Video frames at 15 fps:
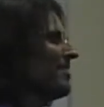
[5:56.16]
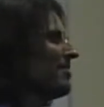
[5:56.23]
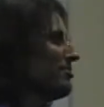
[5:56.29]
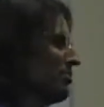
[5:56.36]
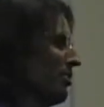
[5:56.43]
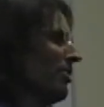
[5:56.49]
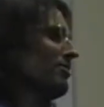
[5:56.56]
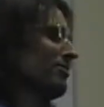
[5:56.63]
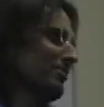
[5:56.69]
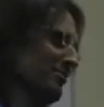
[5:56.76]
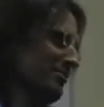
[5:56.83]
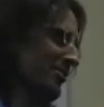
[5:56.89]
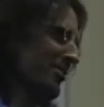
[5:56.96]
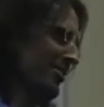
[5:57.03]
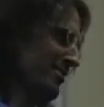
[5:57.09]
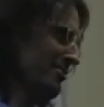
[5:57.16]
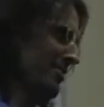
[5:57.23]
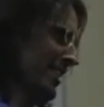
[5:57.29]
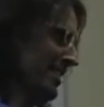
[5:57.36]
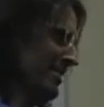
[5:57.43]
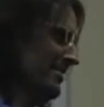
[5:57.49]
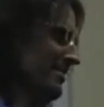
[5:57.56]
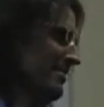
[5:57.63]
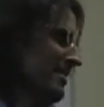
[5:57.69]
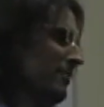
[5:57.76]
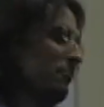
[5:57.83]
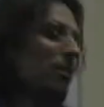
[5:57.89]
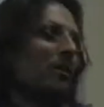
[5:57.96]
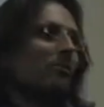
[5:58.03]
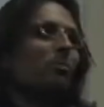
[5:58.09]
You're not concerned, you reckon?
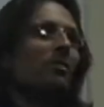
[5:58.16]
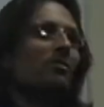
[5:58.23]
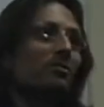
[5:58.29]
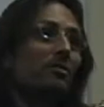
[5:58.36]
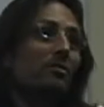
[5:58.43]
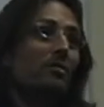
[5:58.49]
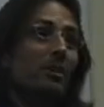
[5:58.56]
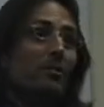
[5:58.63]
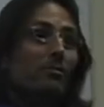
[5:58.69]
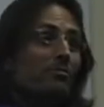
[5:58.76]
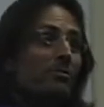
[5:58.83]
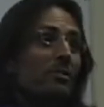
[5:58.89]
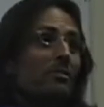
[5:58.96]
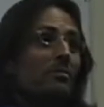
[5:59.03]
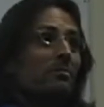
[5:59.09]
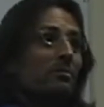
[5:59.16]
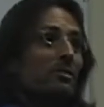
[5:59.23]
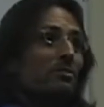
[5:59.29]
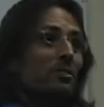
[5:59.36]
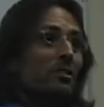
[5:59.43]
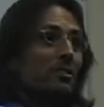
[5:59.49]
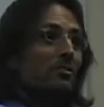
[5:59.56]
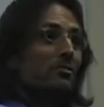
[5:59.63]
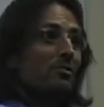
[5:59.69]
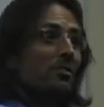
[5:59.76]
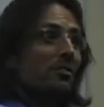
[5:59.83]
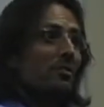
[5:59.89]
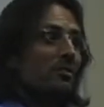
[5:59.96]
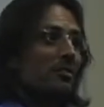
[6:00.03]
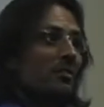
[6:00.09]
What no. What do you all feel? Is she
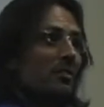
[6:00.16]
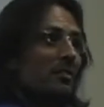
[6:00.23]
concerned?